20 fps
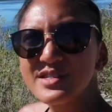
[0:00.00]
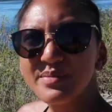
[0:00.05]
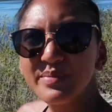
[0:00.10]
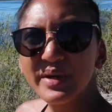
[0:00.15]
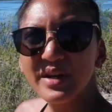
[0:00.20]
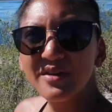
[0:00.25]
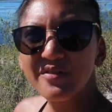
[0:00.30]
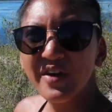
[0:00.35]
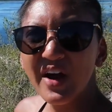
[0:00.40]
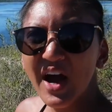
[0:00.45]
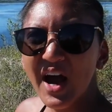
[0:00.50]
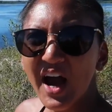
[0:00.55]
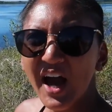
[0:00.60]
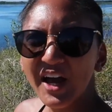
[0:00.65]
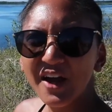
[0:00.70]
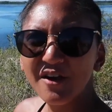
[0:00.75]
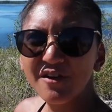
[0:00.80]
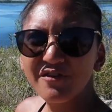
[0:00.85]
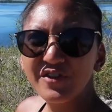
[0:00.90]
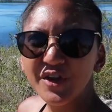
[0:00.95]
a bit of a
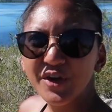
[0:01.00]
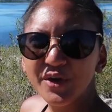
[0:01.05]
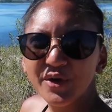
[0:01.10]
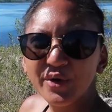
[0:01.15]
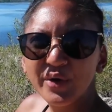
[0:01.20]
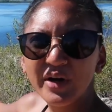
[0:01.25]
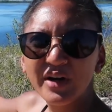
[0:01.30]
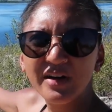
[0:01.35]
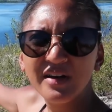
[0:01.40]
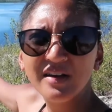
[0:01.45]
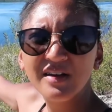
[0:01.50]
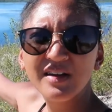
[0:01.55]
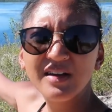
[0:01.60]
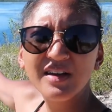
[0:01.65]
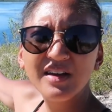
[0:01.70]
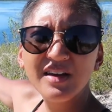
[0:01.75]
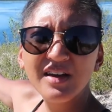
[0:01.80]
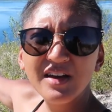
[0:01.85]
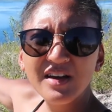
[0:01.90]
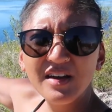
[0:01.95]
higher view
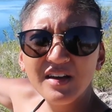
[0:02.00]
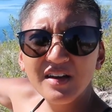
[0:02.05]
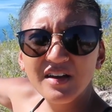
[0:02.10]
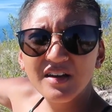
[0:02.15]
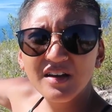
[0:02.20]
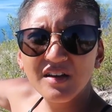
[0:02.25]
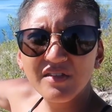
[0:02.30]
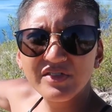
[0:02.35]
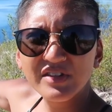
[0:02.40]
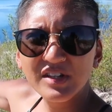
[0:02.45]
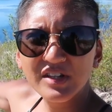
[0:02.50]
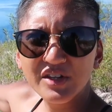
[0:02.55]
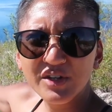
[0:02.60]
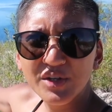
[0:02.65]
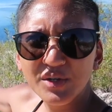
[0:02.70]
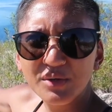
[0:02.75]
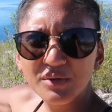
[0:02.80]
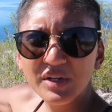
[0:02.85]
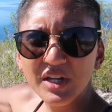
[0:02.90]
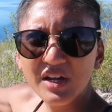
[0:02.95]
of the
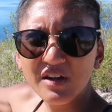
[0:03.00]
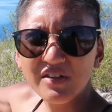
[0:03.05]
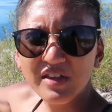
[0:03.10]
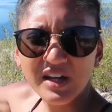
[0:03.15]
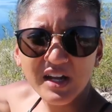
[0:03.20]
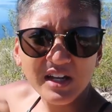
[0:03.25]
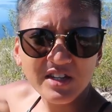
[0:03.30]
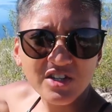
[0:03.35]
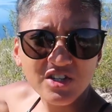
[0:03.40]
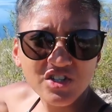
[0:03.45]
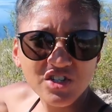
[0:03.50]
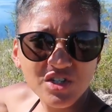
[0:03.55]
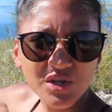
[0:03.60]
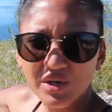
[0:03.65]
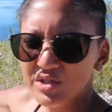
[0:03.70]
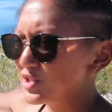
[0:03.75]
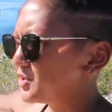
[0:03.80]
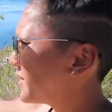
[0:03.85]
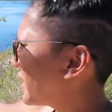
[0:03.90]
lagoon here that I just showed you